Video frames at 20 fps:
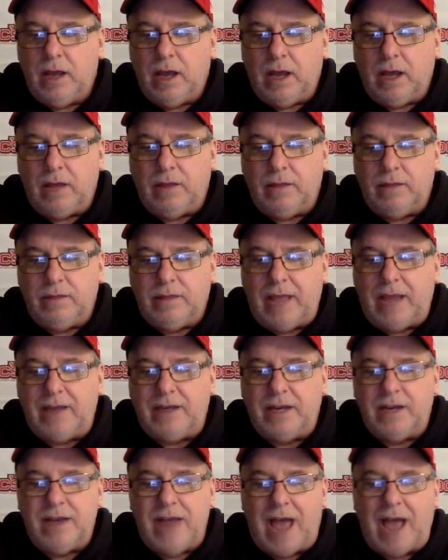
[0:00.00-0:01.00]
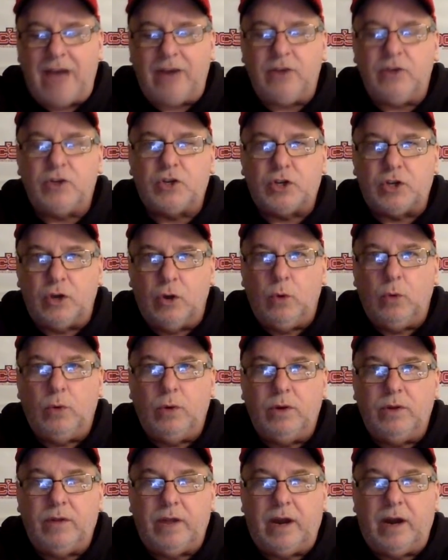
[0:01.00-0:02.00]
Uh, they did not
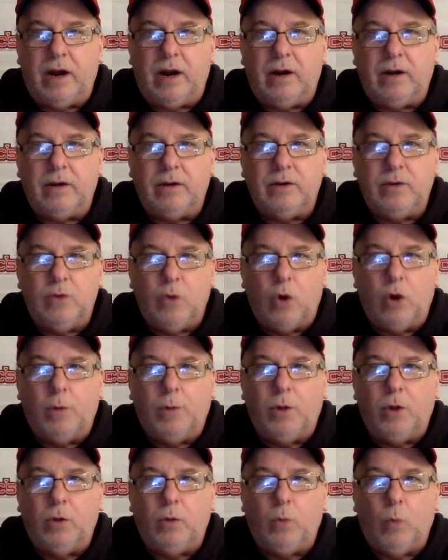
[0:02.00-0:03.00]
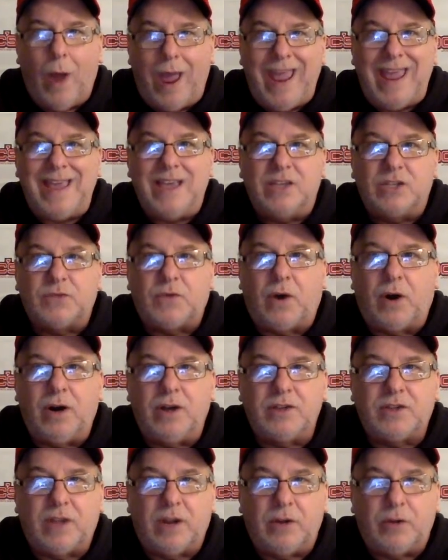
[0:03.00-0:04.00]
shoot their normal way as
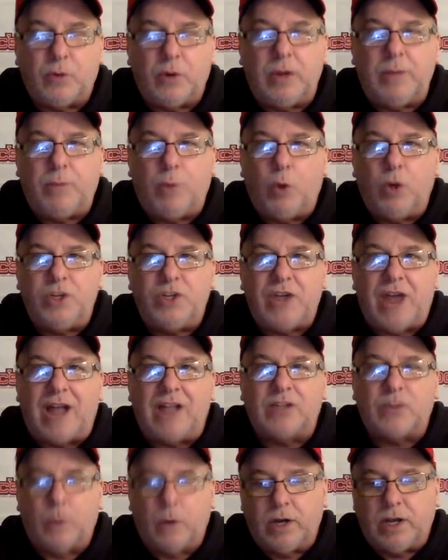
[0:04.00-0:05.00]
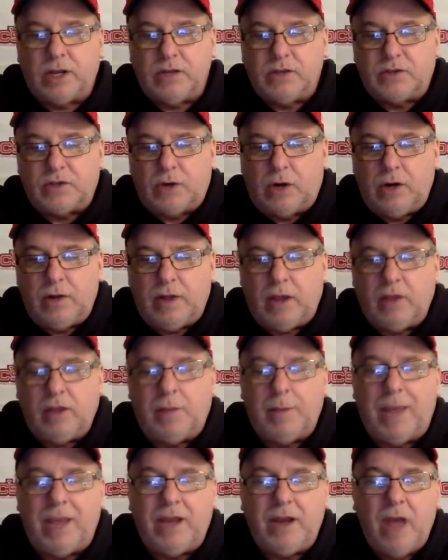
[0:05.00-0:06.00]
far as their three point shots were concerned. They
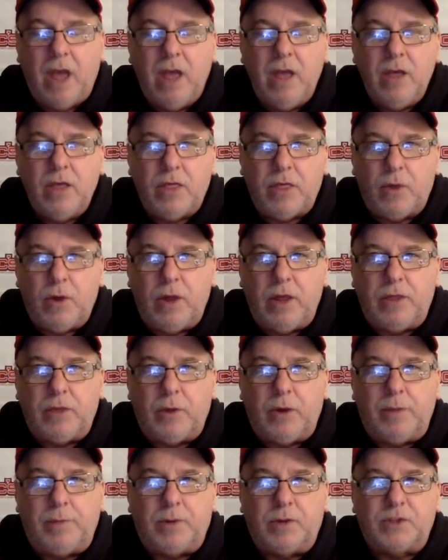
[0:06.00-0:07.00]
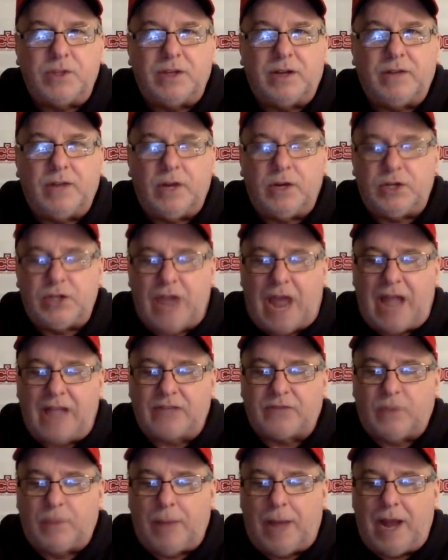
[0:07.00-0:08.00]
only made 33% of their
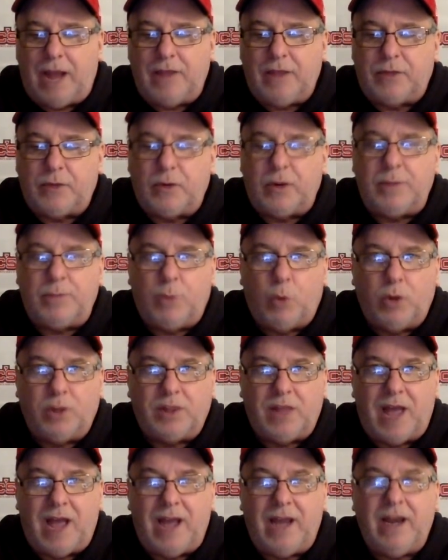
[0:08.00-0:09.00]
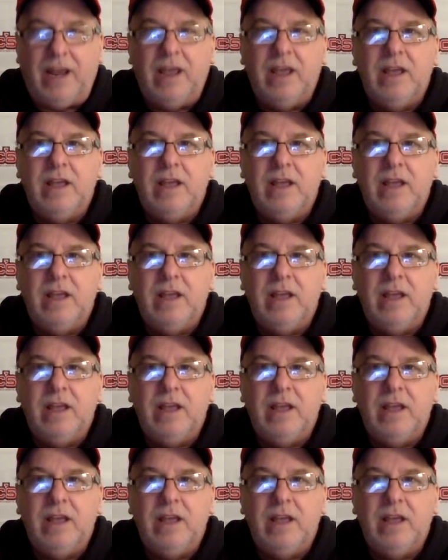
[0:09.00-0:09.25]
shots from behind the three point line.